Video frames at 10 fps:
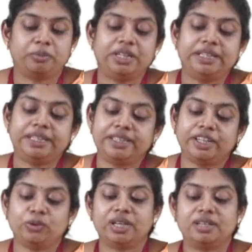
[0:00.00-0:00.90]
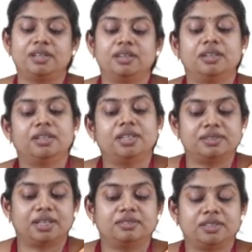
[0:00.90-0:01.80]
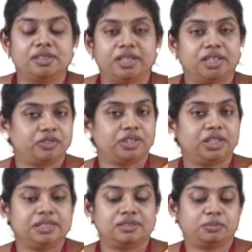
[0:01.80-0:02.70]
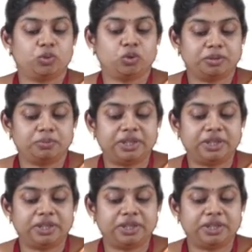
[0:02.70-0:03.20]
here you can see disaster recovery, supportability,